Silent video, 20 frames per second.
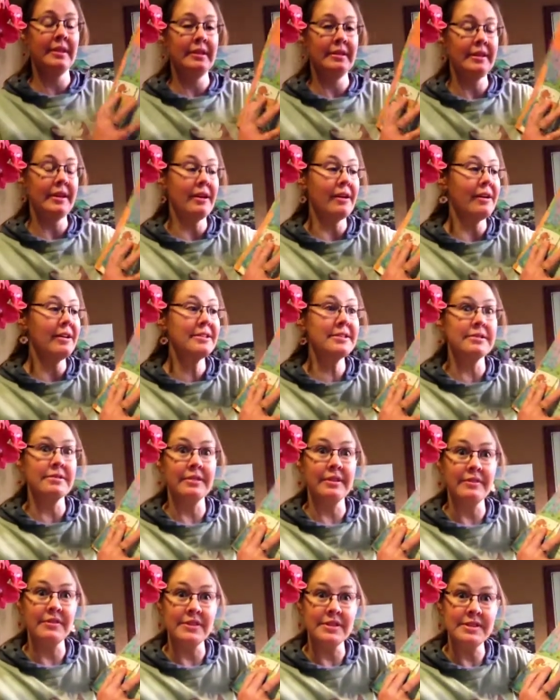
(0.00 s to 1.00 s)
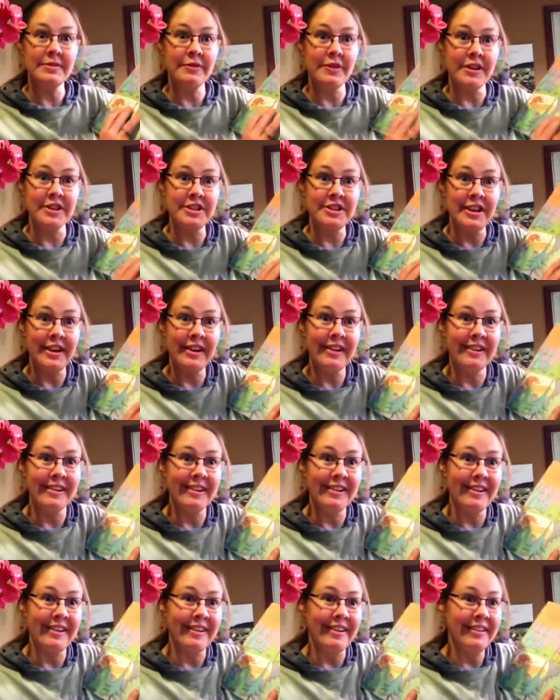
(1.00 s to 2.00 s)
They also give us fresh air,
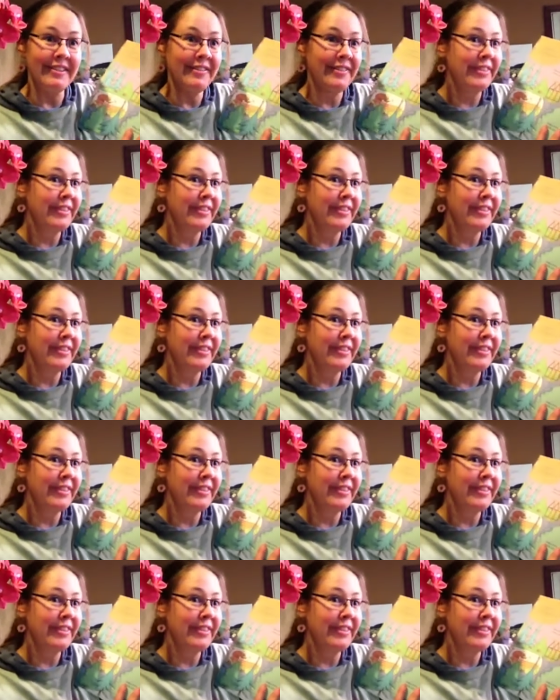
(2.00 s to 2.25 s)
huh?